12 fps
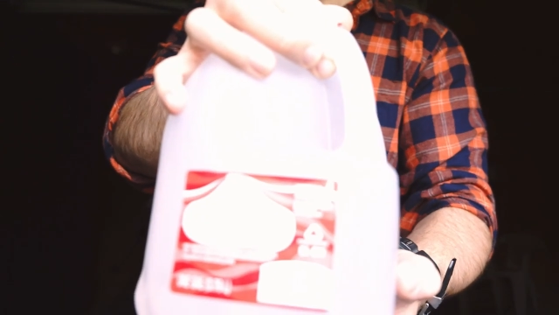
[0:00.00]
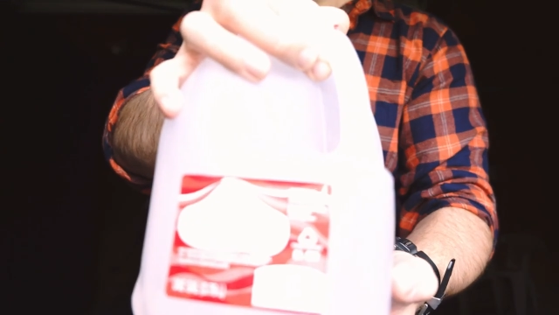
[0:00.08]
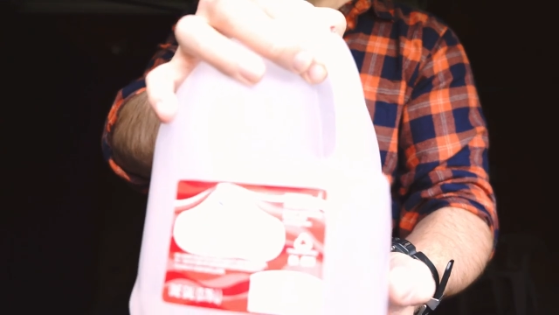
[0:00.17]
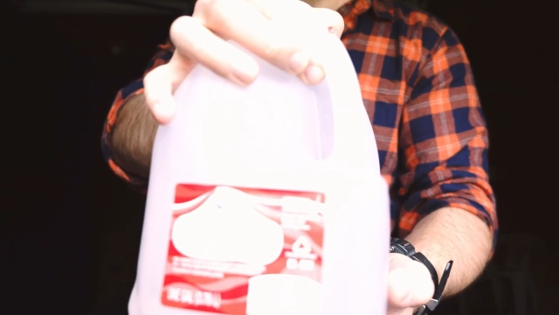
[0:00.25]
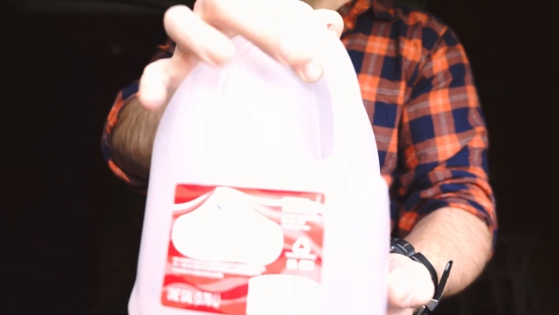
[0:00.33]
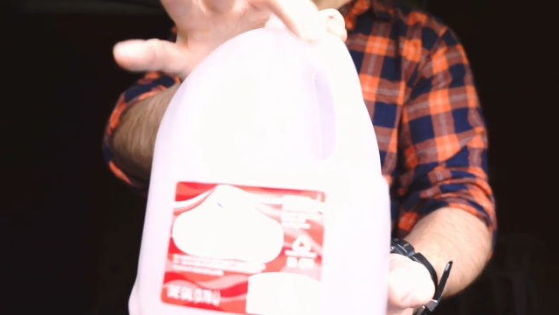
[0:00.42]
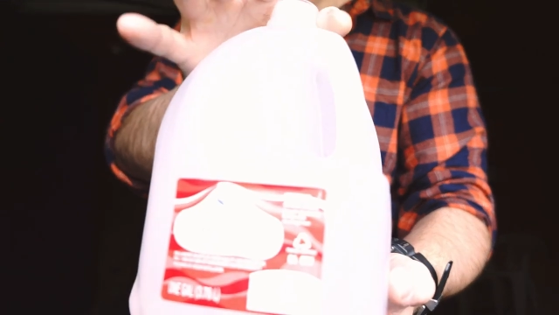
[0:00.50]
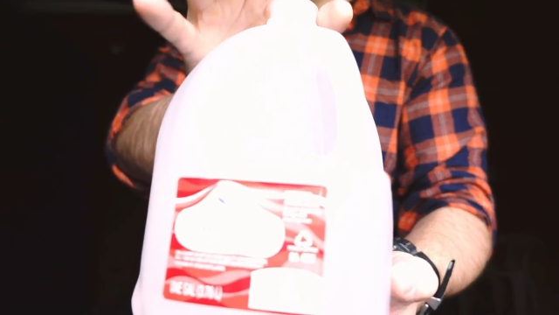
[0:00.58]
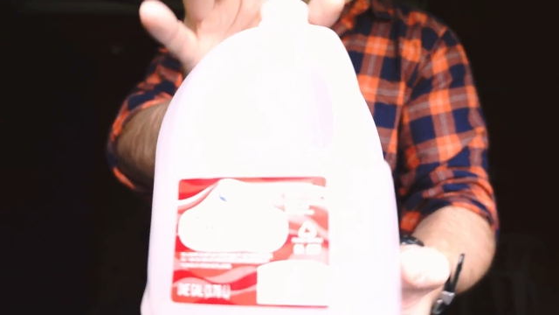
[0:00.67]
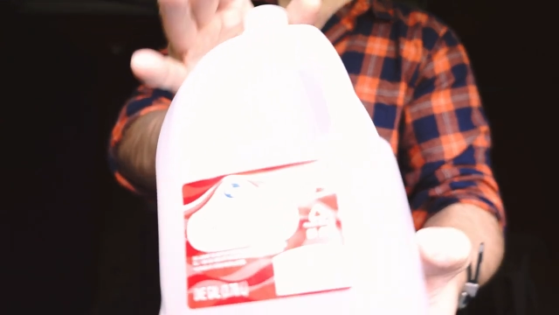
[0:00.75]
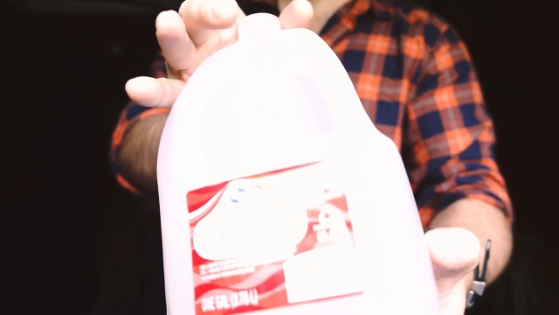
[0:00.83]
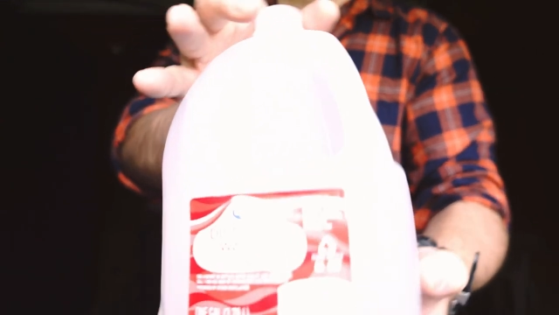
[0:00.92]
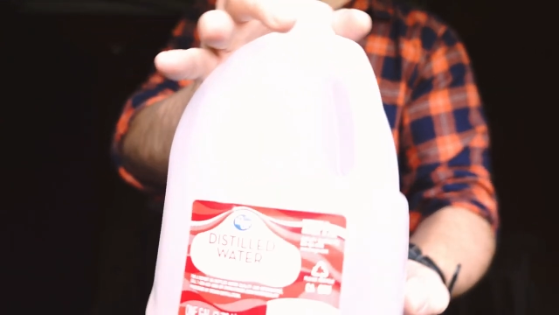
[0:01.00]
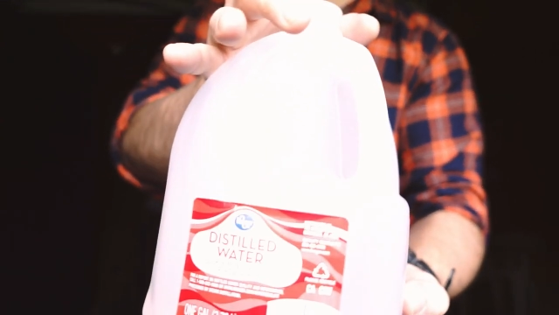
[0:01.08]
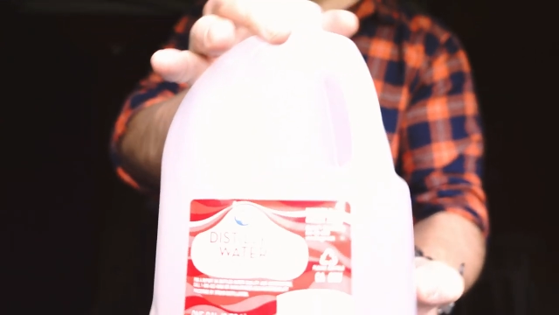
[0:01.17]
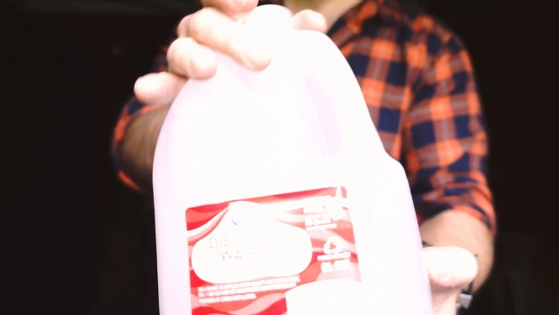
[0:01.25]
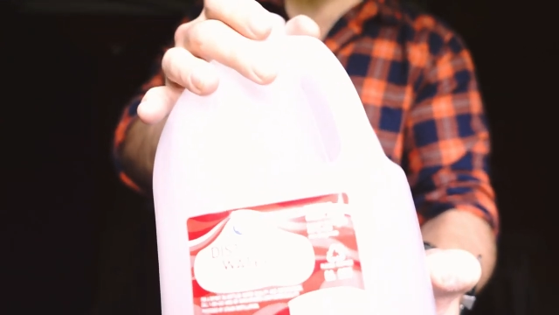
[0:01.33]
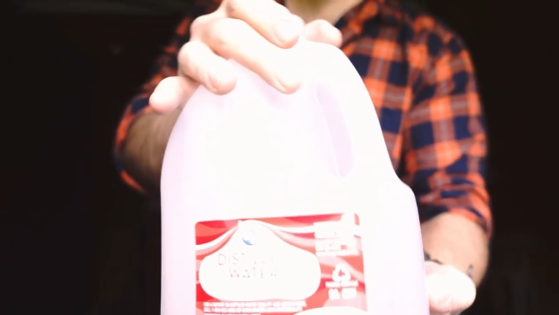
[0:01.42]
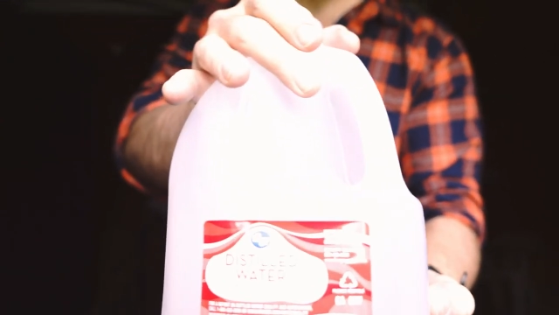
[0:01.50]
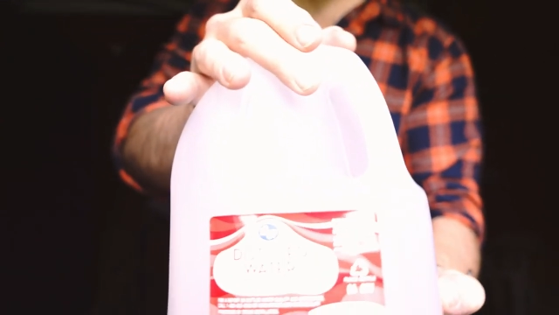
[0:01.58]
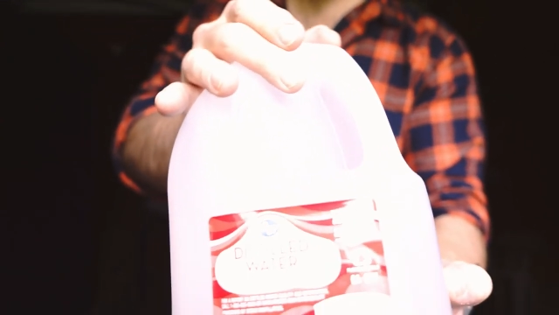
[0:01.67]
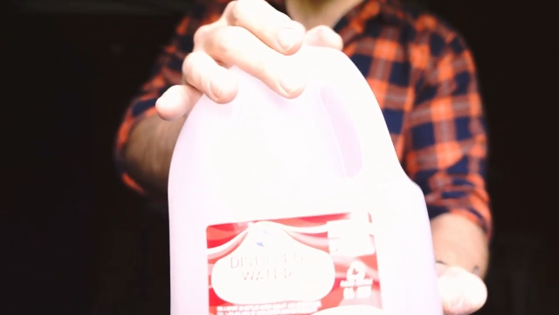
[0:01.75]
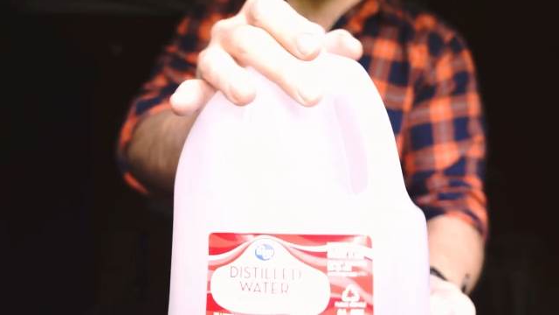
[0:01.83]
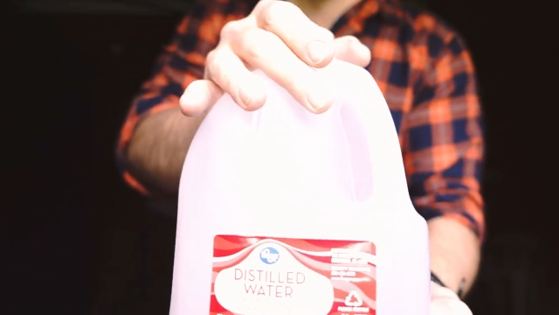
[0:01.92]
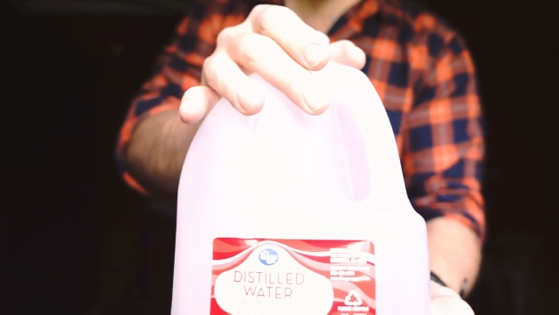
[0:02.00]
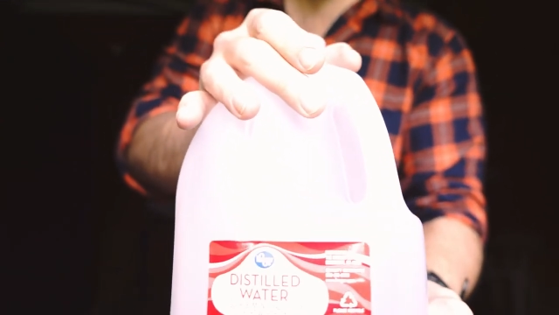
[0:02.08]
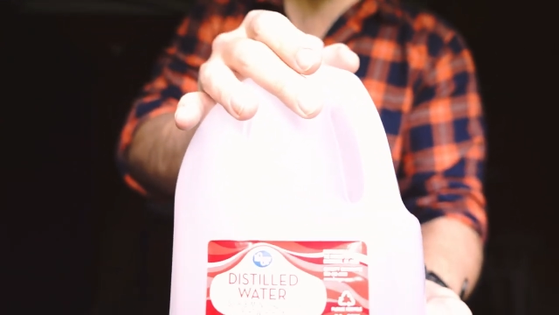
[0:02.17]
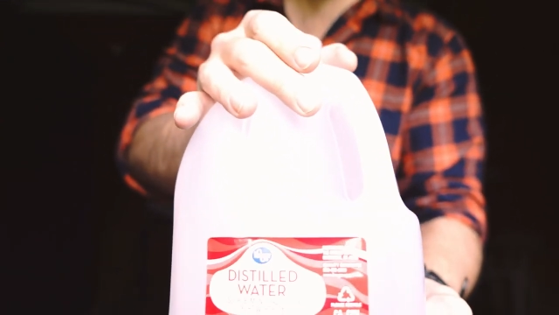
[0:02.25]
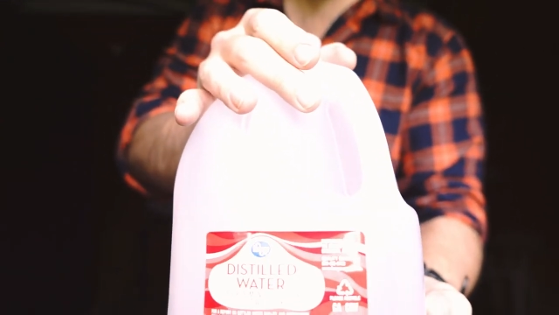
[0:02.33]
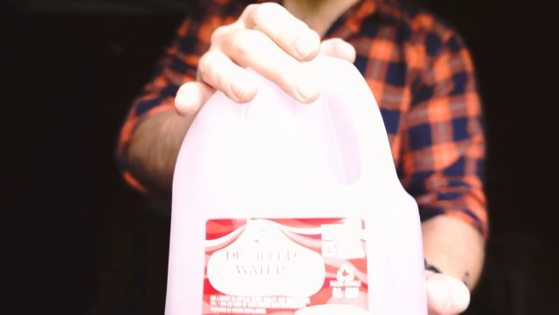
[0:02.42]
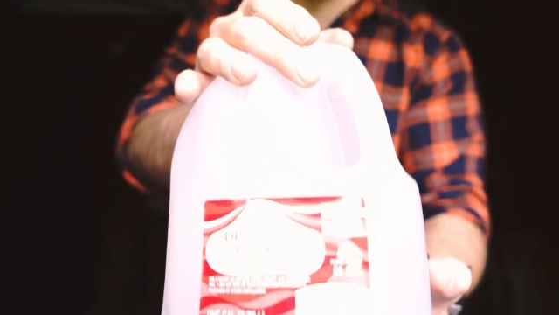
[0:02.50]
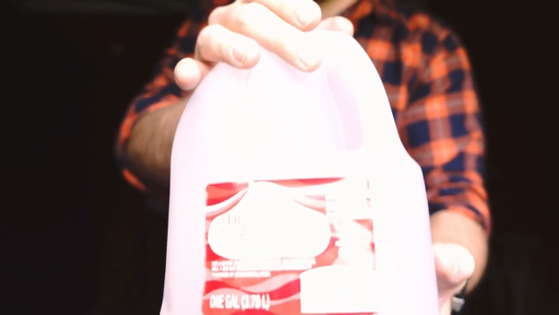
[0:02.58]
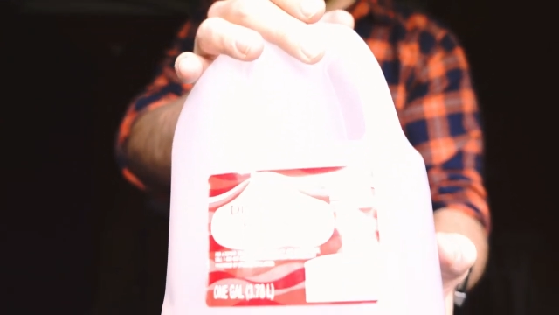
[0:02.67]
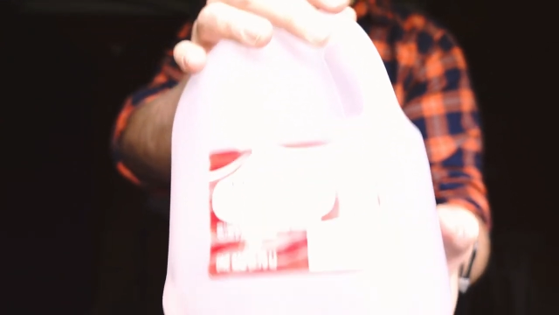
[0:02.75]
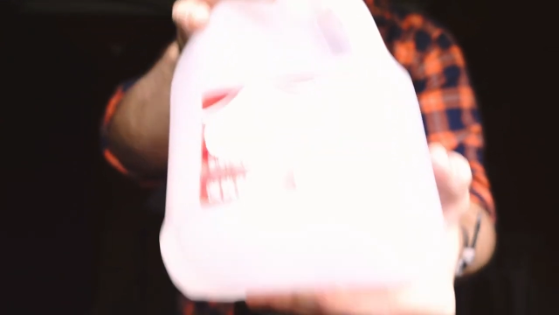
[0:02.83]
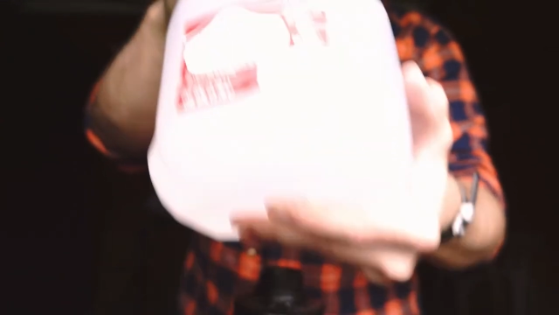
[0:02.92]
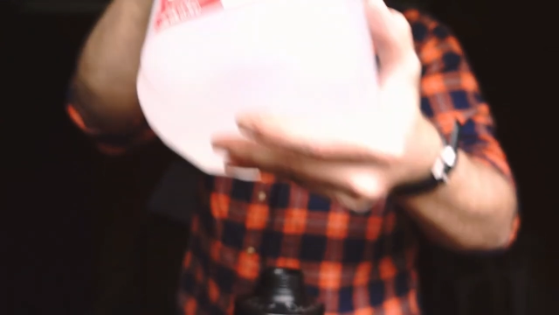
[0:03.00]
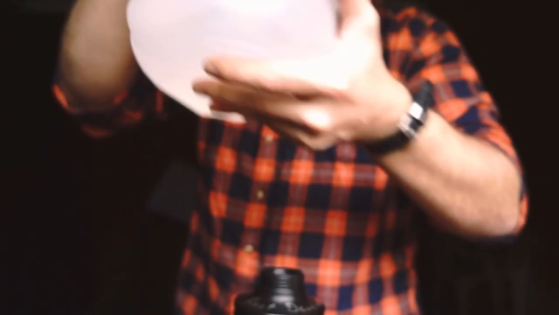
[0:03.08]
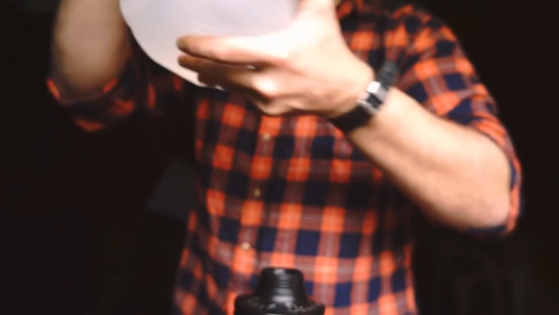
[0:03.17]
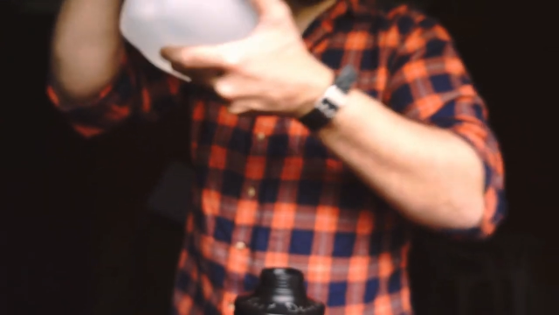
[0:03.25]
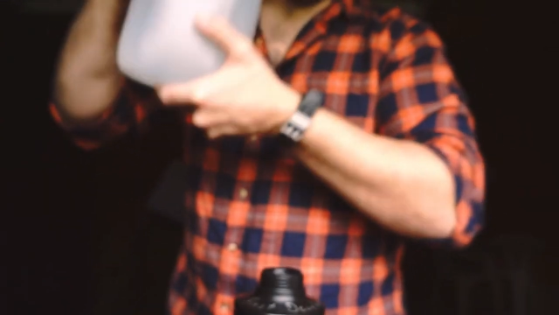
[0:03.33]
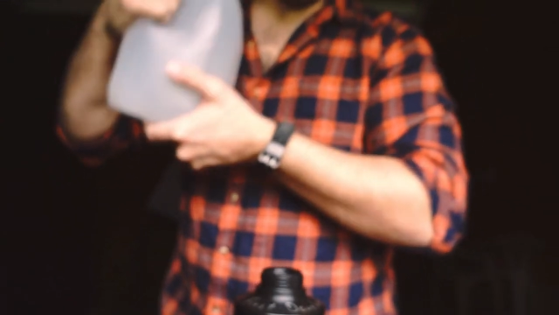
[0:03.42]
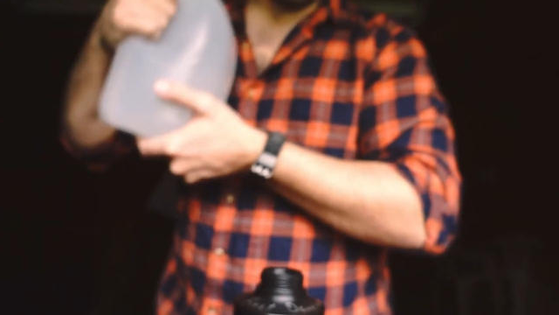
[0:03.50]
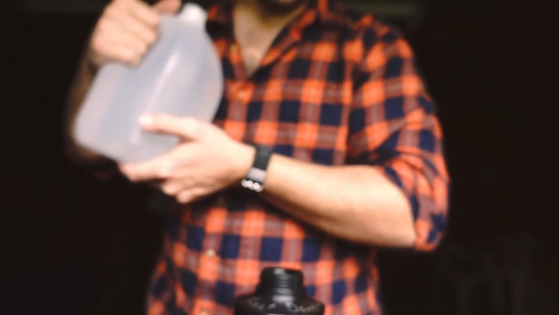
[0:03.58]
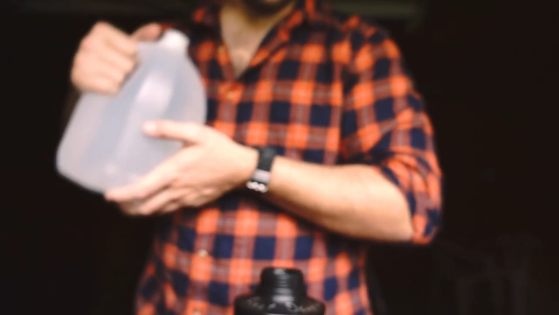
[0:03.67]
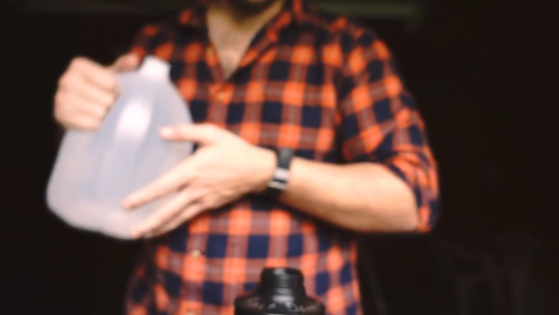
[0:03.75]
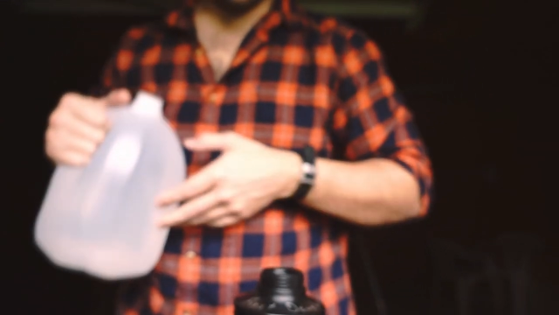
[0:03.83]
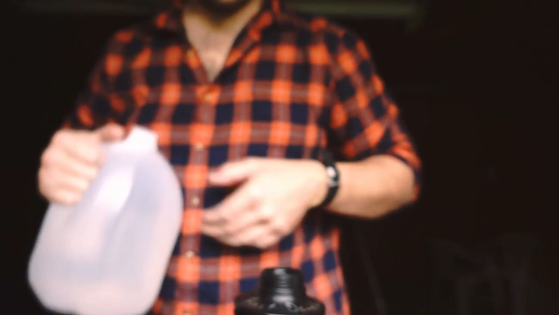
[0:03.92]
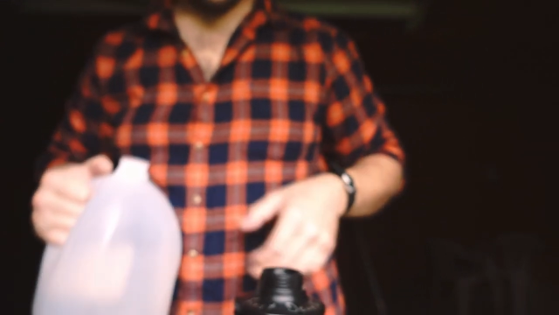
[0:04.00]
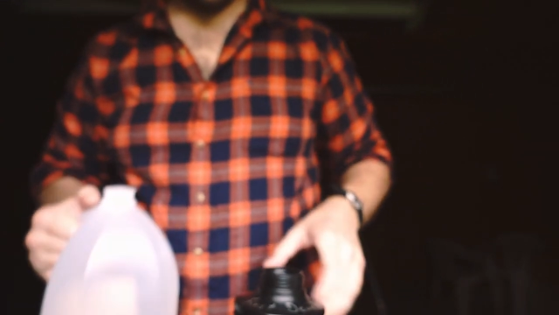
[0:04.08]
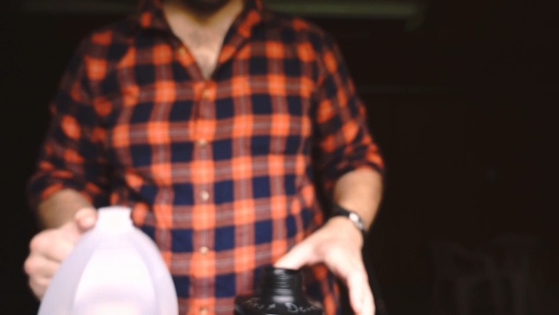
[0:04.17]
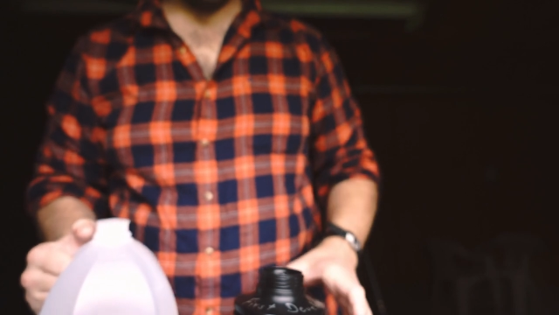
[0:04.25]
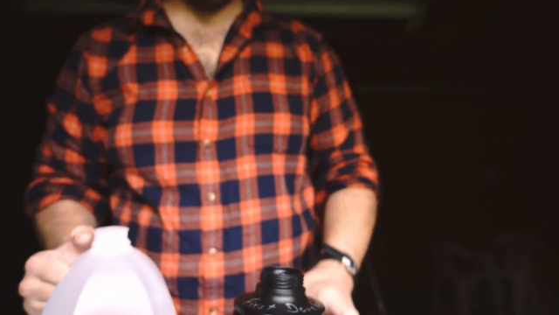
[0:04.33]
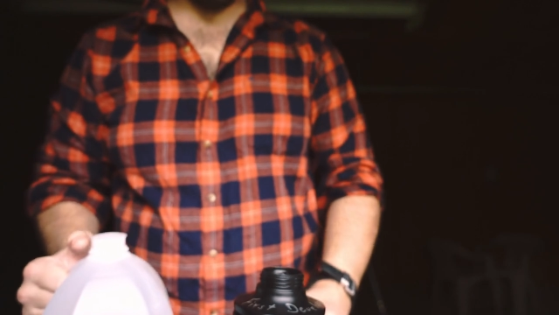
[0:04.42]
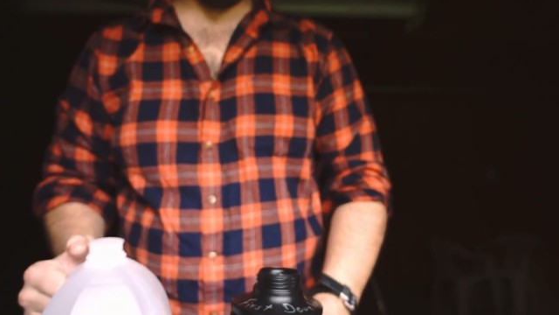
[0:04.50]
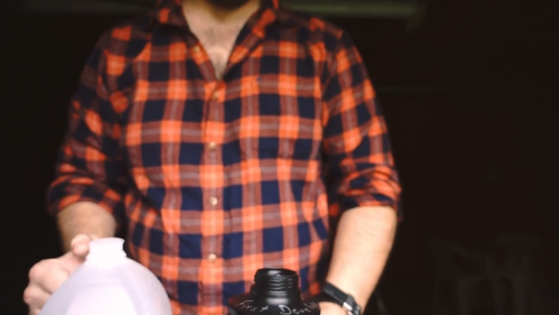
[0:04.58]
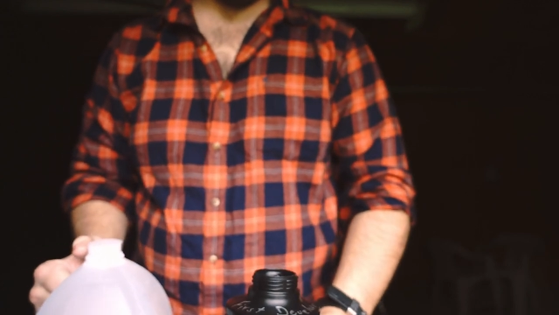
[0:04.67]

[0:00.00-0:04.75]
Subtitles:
No face is visible, so there are no lips to read.